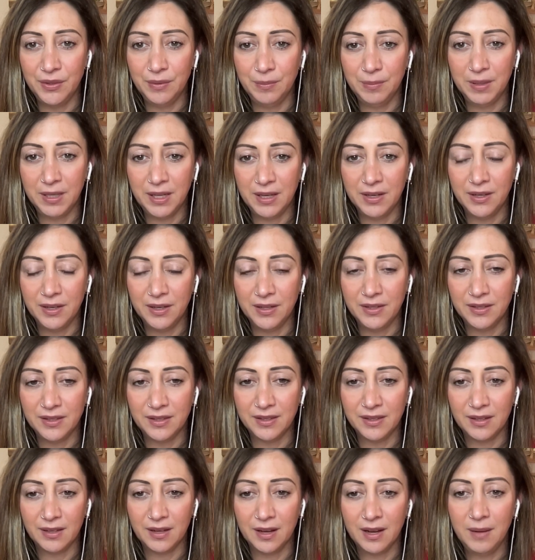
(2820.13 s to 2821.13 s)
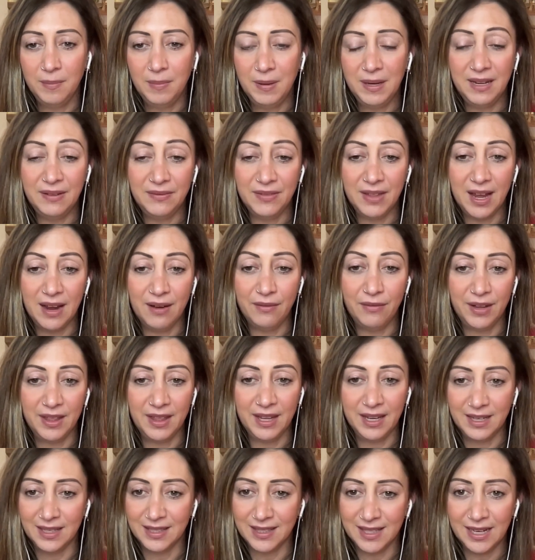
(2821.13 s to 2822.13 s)
because I believe that
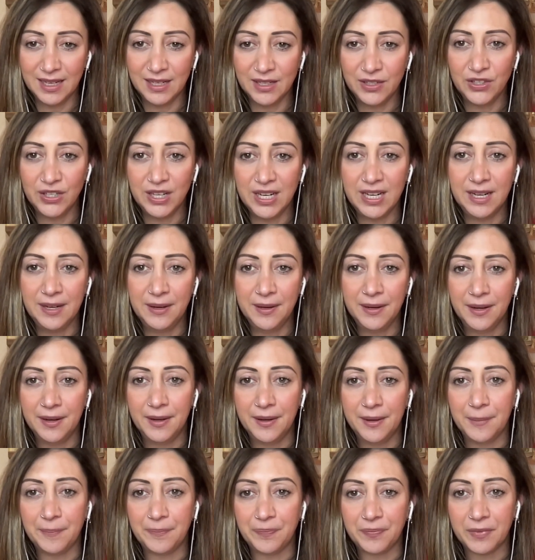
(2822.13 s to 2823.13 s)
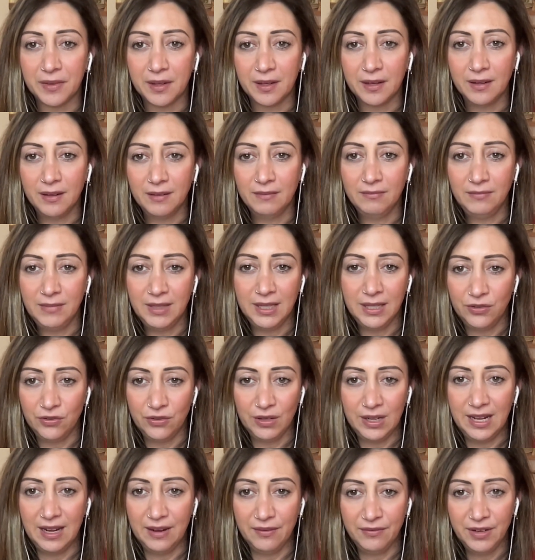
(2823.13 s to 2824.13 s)
everything is energy,
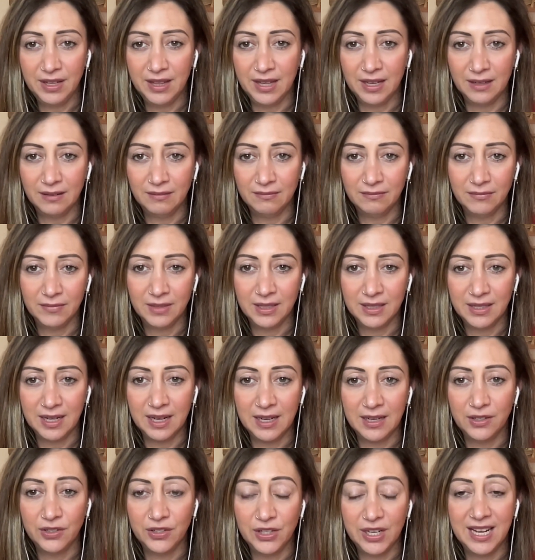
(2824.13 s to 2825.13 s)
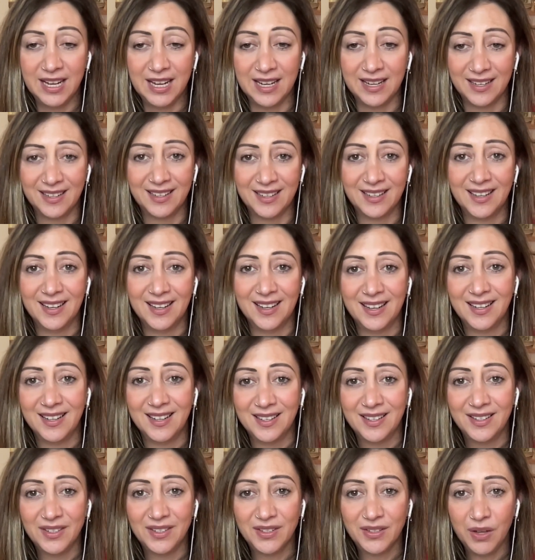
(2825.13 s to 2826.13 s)
literally everything is energy.
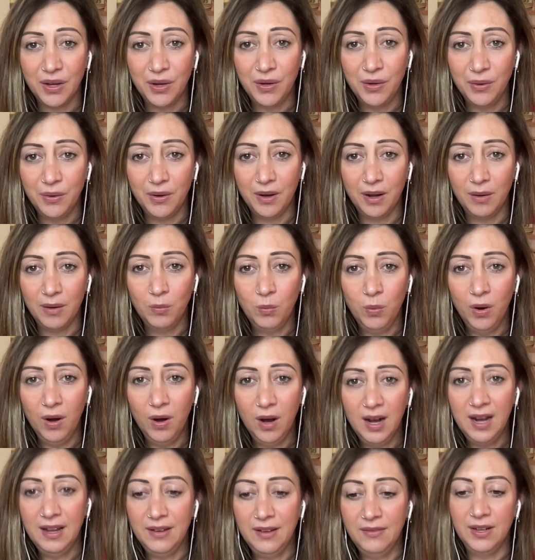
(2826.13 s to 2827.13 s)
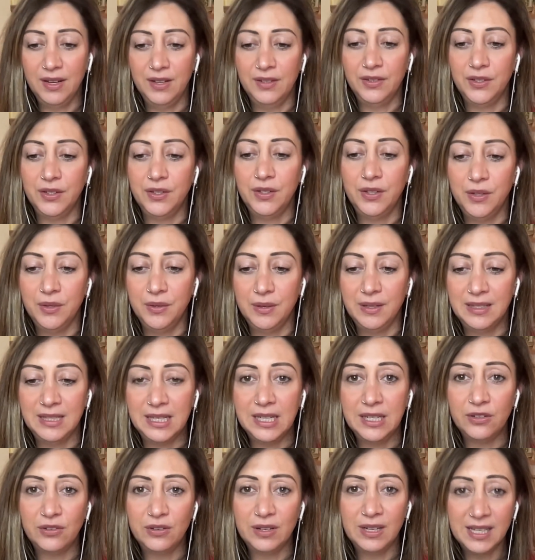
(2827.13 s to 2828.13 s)
So what I have learned to do is
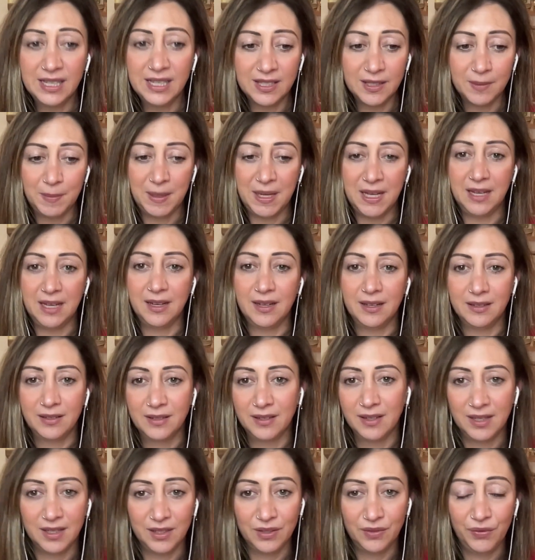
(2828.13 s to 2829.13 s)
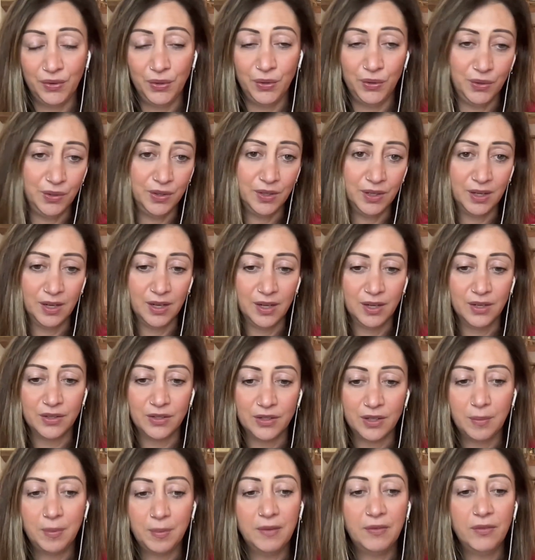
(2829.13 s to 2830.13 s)
literally speak to his food.
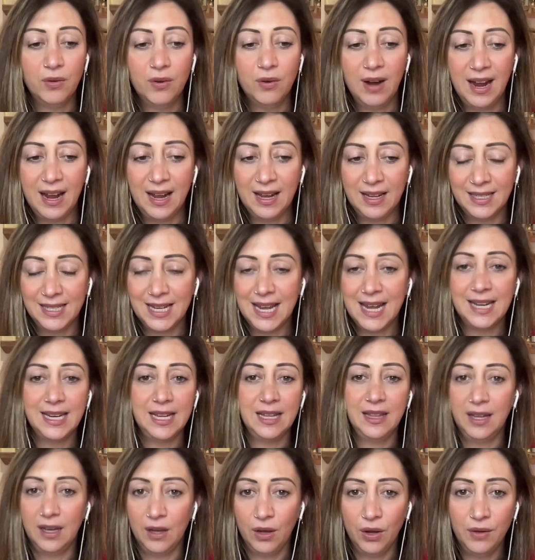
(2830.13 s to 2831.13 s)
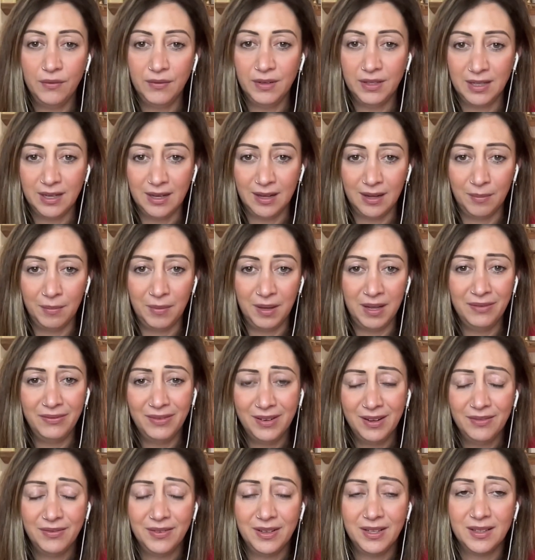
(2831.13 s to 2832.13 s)
So before I hand anything over to him,
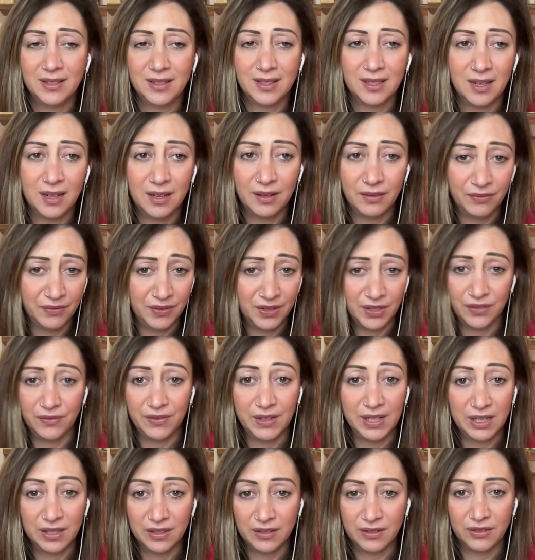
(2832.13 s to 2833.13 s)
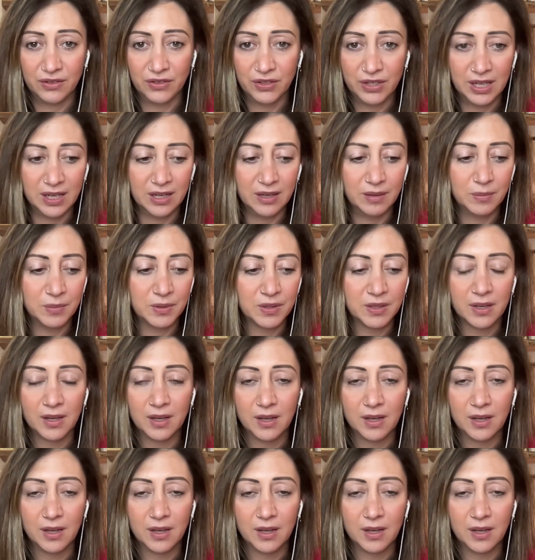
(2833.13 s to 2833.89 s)
even if it's like fish fingers and chips,